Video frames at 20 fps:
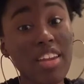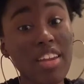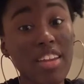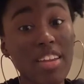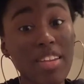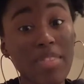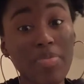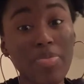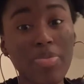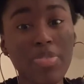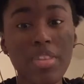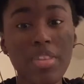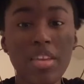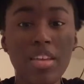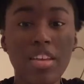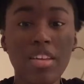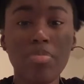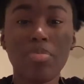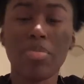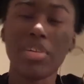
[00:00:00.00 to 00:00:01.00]
it,
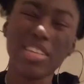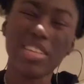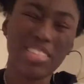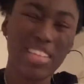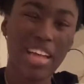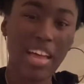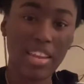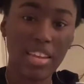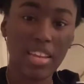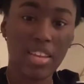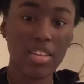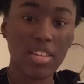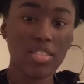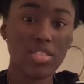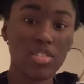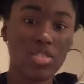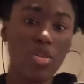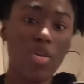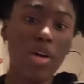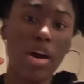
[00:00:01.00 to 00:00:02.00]
but it's not needed.
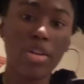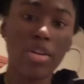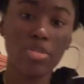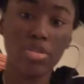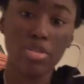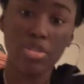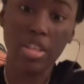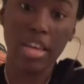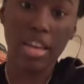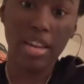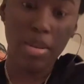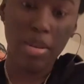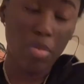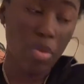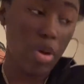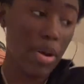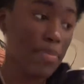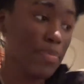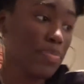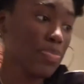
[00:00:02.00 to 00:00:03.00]
So I don't do that anymore.